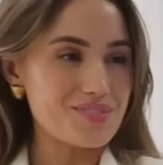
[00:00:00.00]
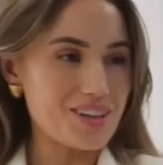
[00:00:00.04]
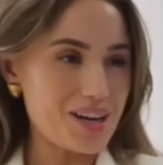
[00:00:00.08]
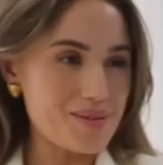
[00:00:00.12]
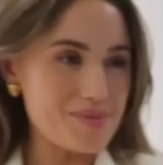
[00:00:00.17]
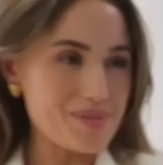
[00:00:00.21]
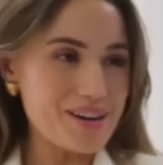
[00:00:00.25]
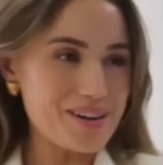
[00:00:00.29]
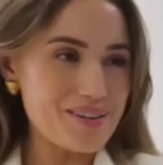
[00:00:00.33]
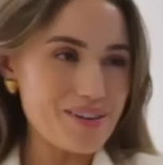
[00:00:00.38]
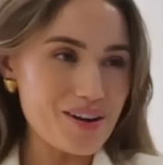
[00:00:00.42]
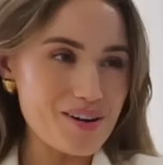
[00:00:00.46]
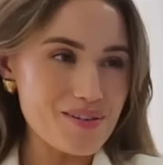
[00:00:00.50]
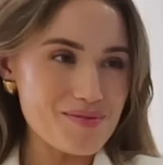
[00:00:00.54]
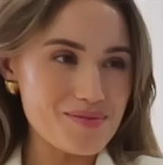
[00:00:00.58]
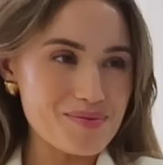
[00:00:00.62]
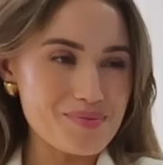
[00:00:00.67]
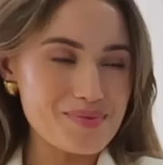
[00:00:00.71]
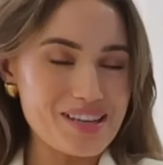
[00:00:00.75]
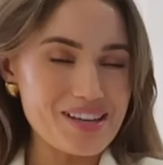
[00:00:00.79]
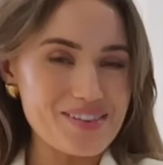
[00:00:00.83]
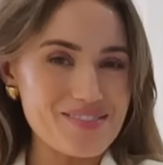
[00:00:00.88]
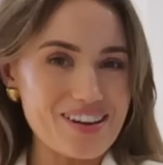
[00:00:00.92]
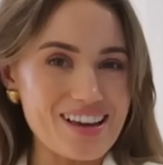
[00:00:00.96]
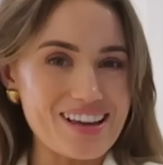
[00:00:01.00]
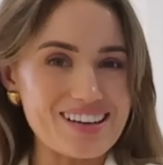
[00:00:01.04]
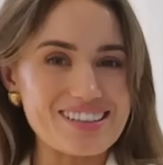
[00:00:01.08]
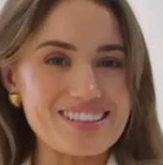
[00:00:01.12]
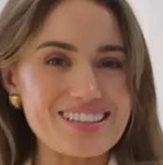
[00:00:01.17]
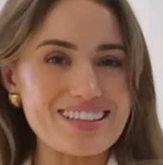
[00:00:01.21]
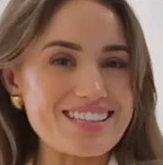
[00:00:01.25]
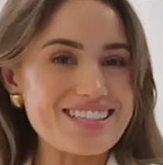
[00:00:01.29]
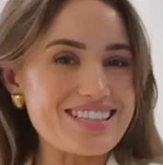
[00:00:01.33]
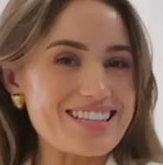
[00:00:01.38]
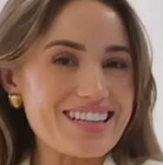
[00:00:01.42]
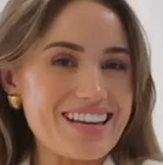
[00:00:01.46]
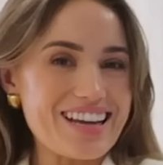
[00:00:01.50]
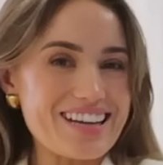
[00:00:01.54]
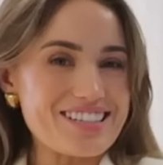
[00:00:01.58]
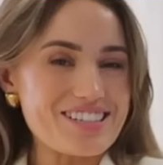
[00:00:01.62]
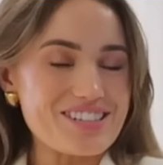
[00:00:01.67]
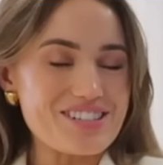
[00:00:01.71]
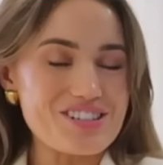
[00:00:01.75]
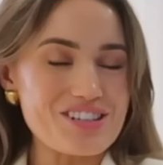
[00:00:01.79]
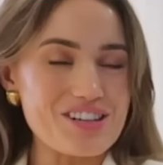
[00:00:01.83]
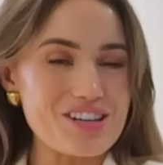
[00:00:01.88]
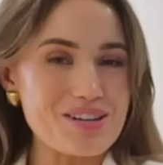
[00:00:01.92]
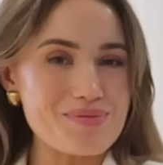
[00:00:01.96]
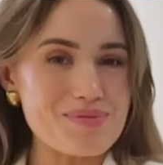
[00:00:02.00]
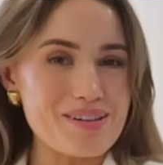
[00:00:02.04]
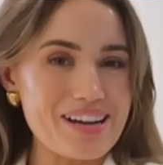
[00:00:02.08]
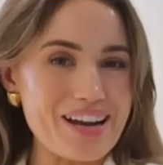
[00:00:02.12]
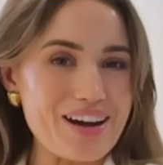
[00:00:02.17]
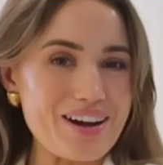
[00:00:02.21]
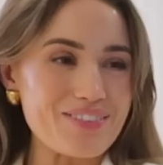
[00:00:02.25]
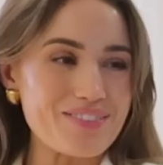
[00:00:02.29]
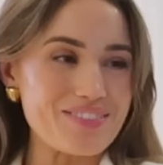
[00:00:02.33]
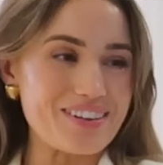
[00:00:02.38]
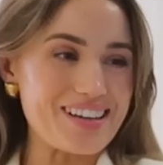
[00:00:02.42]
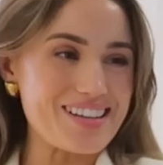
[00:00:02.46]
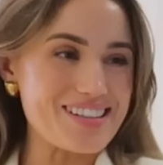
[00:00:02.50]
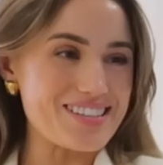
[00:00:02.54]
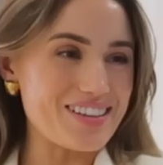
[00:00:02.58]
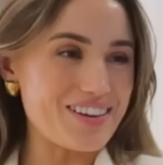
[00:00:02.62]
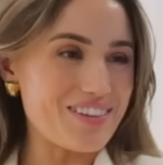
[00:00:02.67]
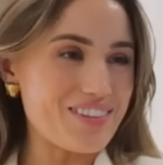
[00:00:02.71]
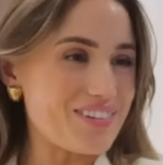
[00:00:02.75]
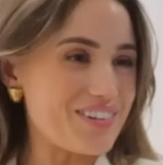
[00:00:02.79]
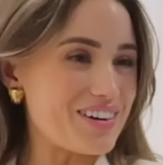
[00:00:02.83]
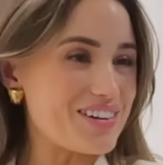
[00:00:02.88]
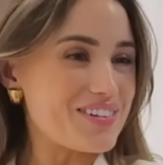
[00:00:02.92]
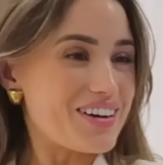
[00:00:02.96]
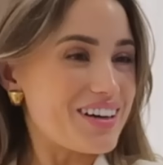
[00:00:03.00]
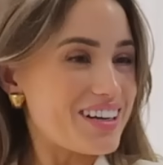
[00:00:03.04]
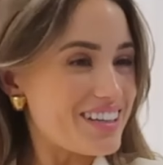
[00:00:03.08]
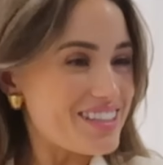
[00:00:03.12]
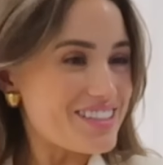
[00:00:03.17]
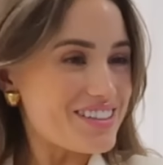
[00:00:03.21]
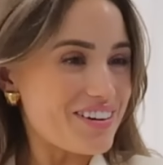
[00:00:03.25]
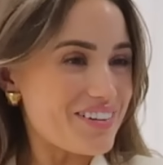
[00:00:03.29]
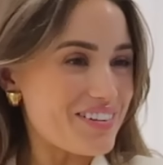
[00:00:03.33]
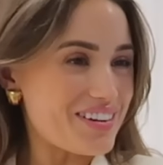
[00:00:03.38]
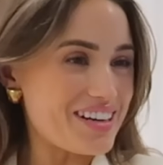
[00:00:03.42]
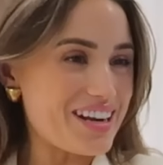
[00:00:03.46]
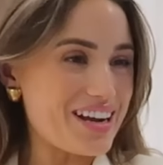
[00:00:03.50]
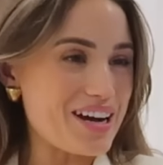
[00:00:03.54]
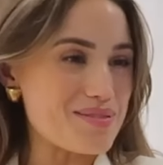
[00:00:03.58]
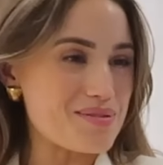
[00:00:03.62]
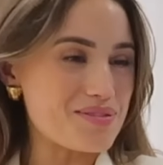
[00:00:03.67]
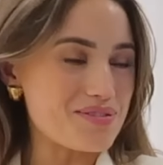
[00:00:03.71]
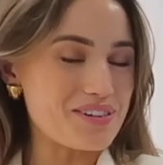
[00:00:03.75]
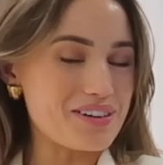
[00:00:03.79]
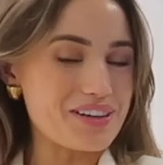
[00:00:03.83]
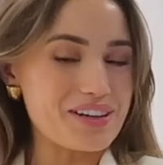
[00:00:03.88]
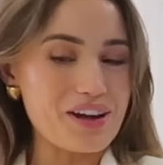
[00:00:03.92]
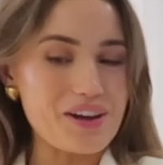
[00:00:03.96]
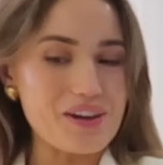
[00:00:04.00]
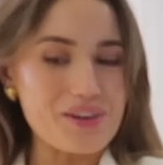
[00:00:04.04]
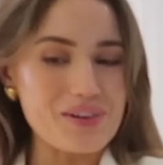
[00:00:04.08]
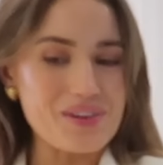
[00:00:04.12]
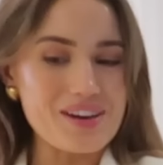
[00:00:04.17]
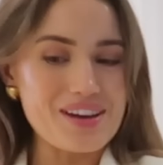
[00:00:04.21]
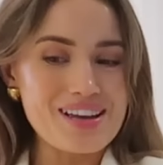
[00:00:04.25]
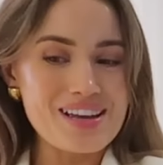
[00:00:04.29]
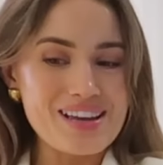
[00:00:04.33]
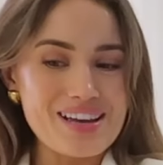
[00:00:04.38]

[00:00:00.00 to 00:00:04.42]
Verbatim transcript: I'm now home from the event and I didn't get to show you my outfit so I thought I'd quickly show it now before I go